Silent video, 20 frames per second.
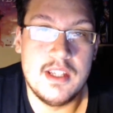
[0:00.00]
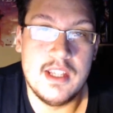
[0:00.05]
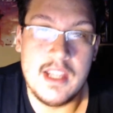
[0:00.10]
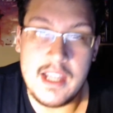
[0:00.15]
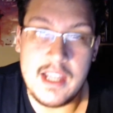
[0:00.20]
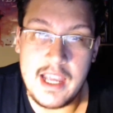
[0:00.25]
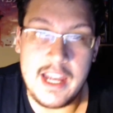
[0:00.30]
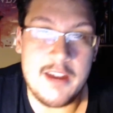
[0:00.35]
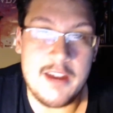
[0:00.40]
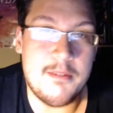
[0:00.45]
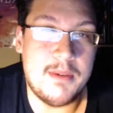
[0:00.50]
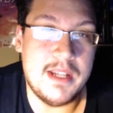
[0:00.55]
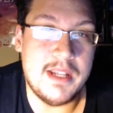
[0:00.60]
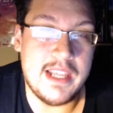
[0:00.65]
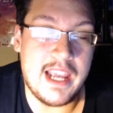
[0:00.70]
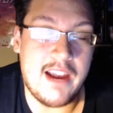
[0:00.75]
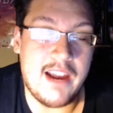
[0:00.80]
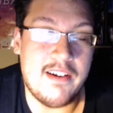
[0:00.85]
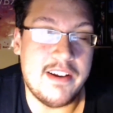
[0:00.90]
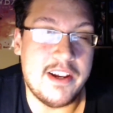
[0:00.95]
Hey
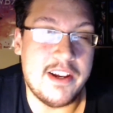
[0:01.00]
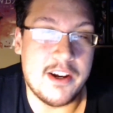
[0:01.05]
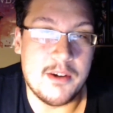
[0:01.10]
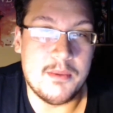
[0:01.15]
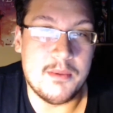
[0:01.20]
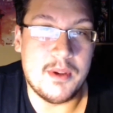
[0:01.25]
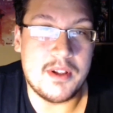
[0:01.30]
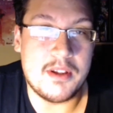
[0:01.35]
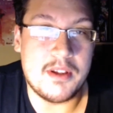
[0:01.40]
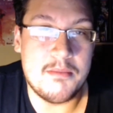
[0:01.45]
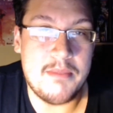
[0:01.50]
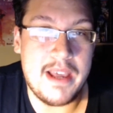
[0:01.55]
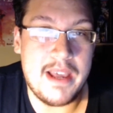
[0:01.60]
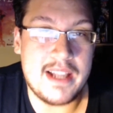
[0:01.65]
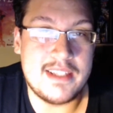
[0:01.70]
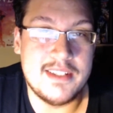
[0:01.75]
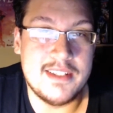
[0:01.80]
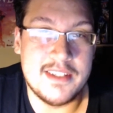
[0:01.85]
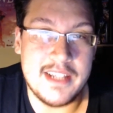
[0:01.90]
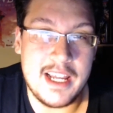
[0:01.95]
everybody, Aaron here, welcome
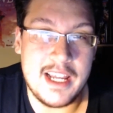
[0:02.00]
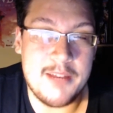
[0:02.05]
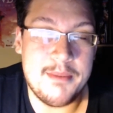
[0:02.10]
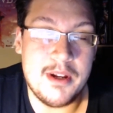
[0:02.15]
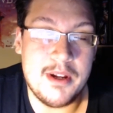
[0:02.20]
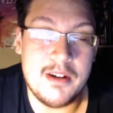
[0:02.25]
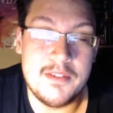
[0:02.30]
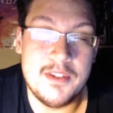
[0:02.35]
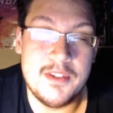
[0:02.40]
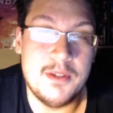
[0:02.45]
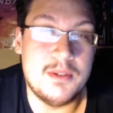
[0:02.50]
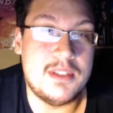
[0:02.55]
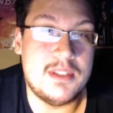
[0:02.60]
back to another anime review.